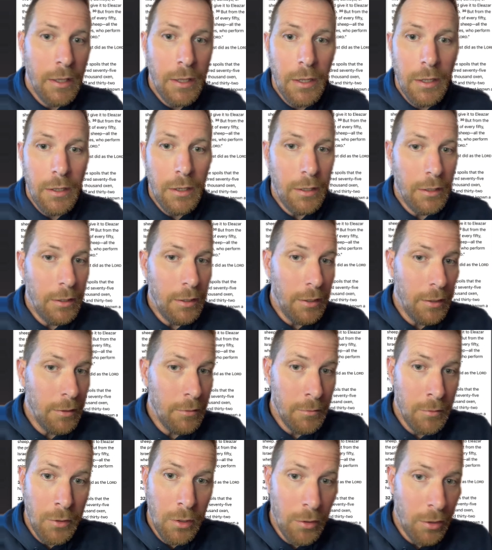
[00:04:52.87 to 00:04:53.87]
Uh,
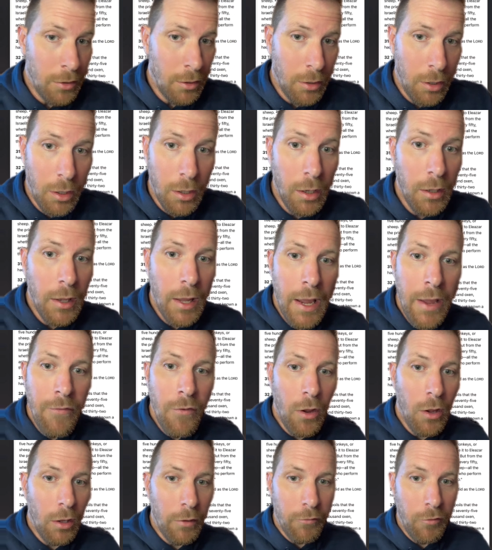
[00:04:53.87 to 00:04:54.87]
uh, unalive
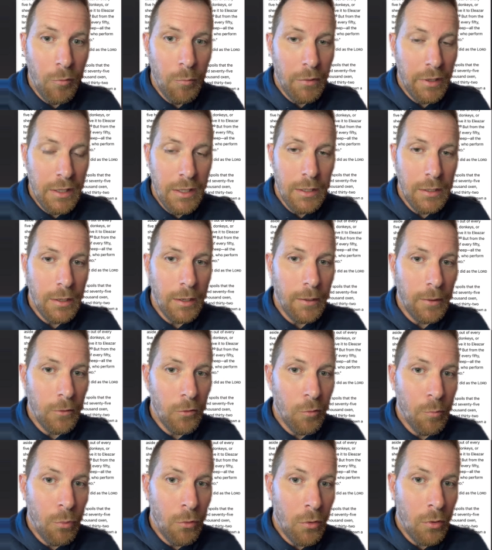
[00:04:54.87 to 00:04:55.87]
all of them like you did the little
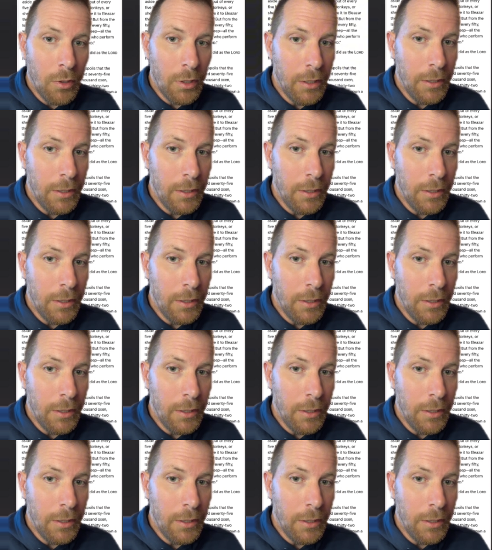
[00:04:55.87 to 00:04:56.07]
boy.